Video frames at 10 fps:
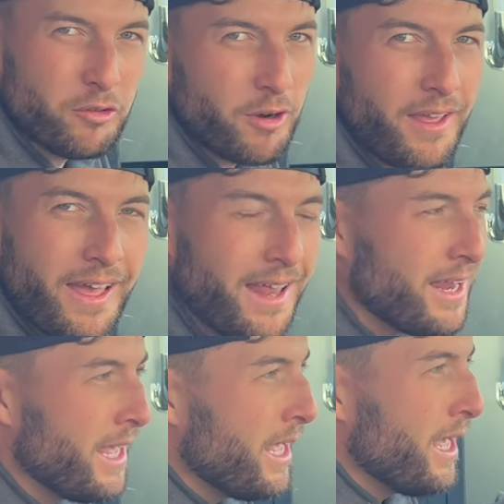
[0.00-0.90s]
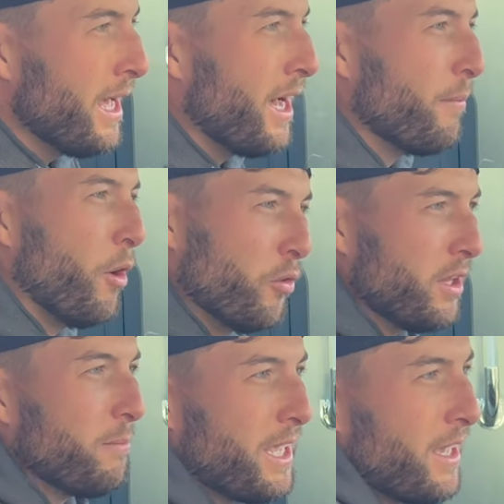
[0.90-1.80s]
try that, um,
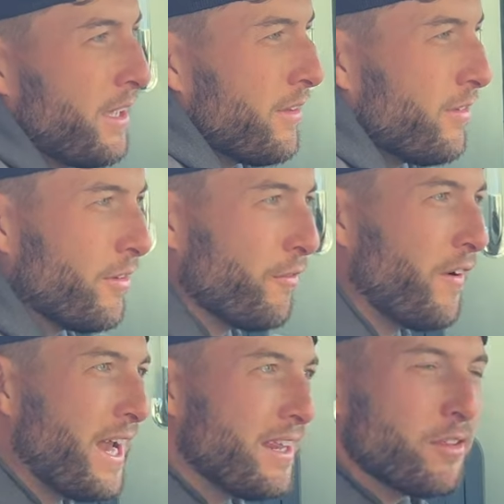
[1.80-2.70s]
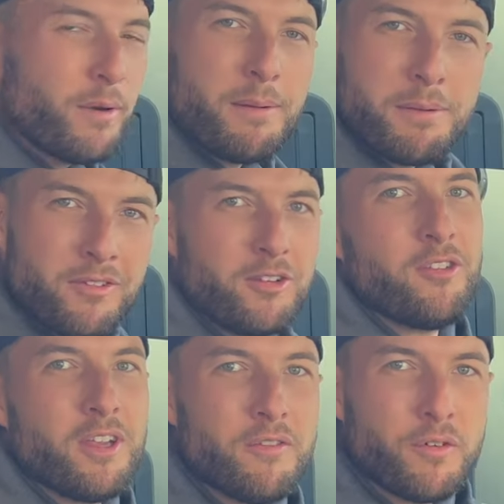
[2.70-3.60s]
only because finding the right
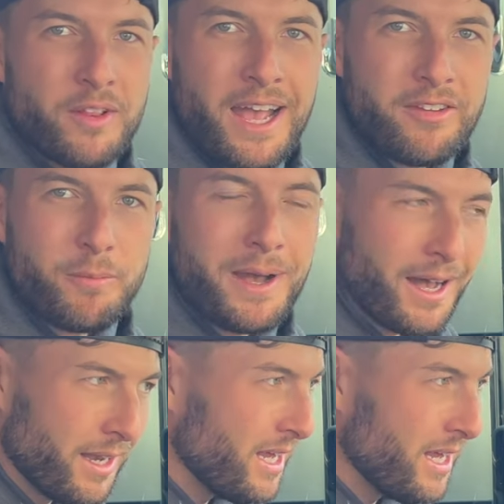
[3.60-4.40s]
position for the S P O D,